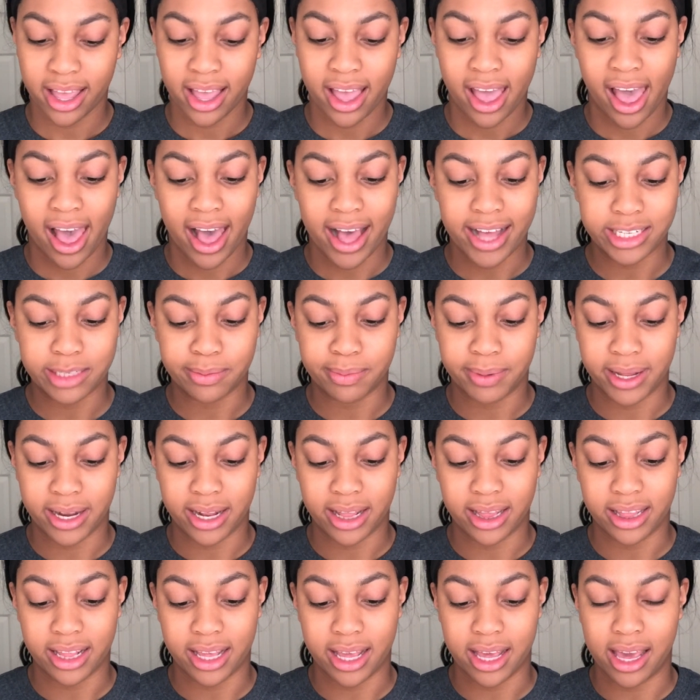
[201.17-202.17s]
has been
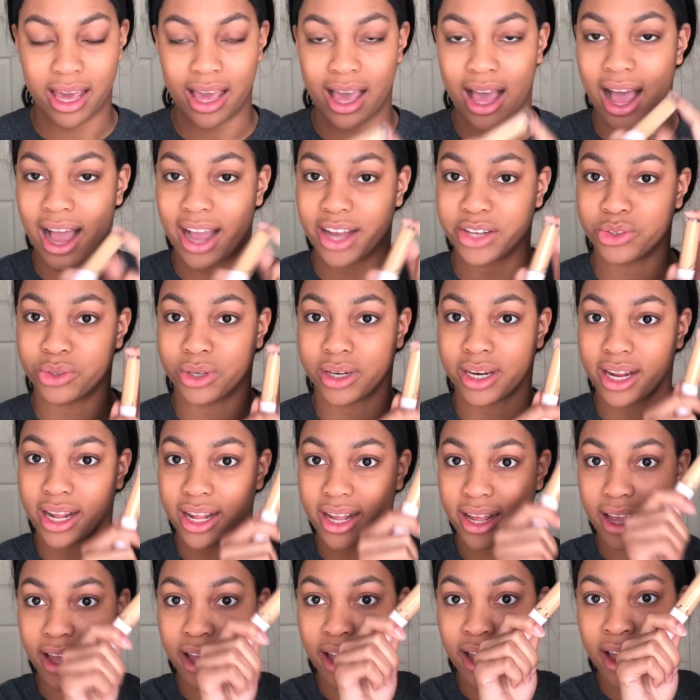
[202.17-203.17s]
the hydrating
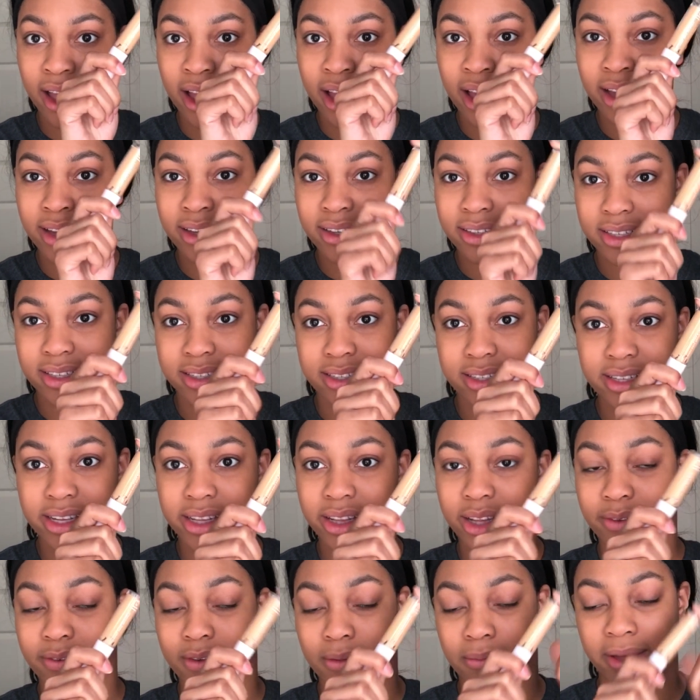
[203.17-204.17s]
concealer
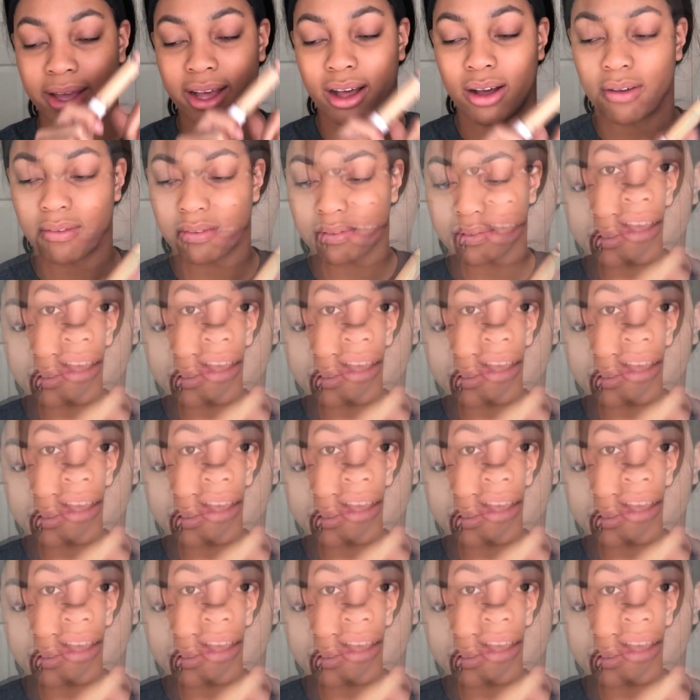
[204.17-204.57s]
from E.l.f.